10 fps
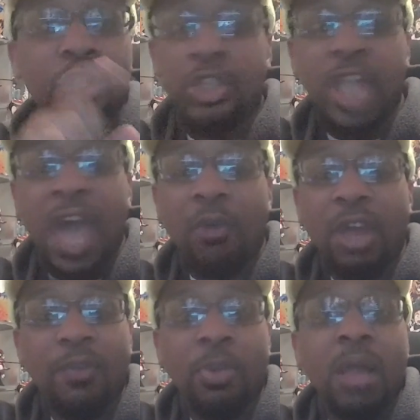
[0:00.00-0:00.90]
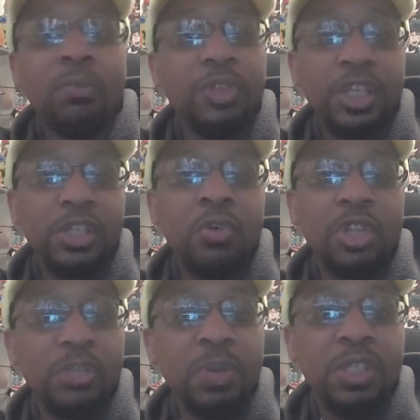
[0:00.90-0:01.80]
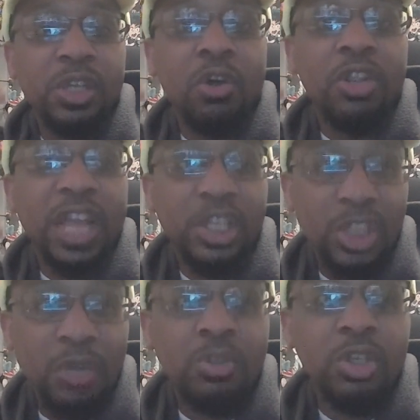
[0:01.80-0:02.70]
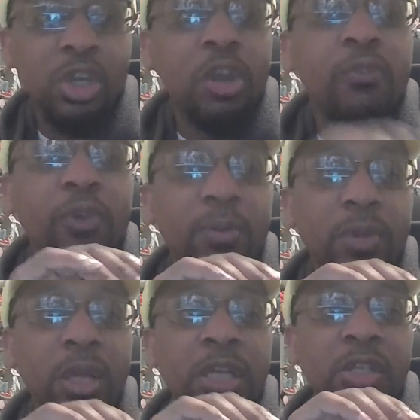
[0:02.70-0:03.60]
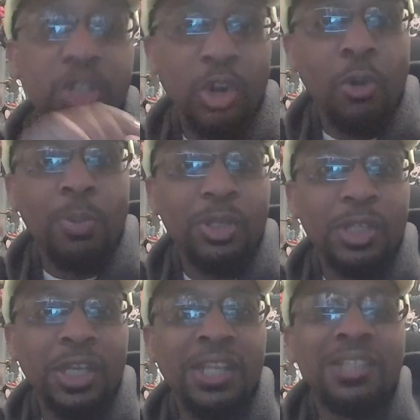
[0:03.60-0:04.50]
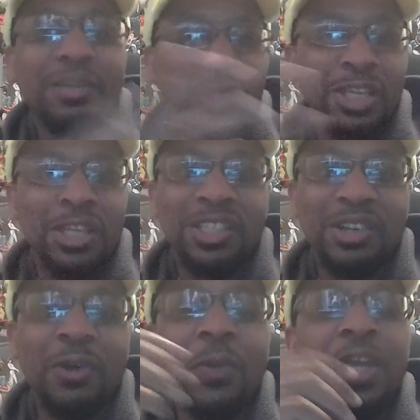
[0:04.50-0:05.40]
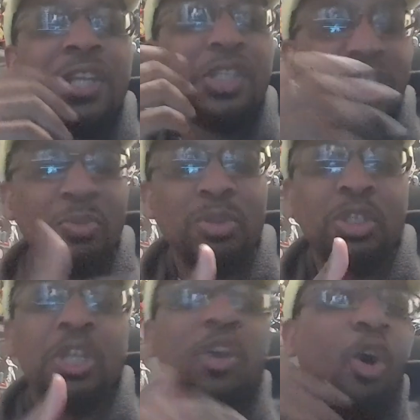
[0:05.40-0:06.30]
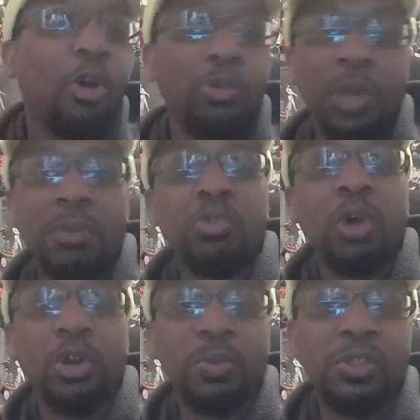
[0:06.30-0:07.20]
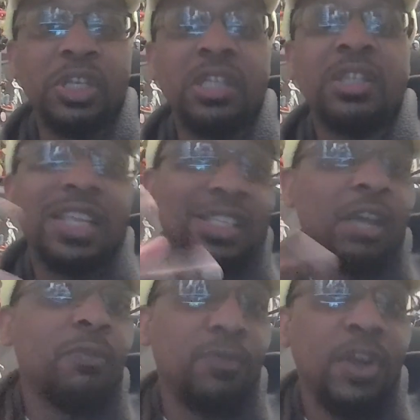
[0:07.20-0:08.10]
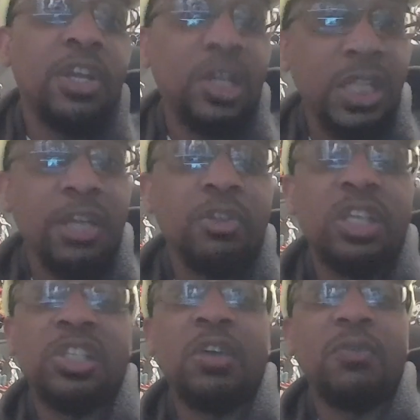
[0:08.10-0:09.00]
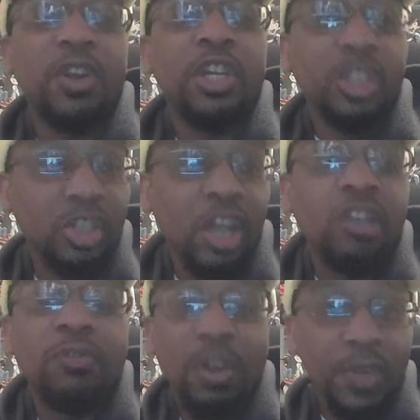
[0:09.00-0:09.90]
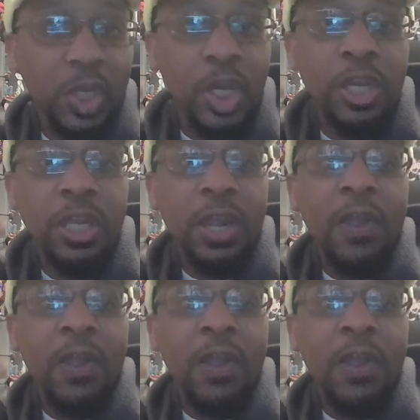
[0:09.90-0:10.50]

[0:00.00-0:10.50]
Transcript: I don't have a problem with these on these buds at all. It actually sounds good from 0%, I'm just kidding, 10% all the way up to 100%. They sound very clear. They sound very concise, very good.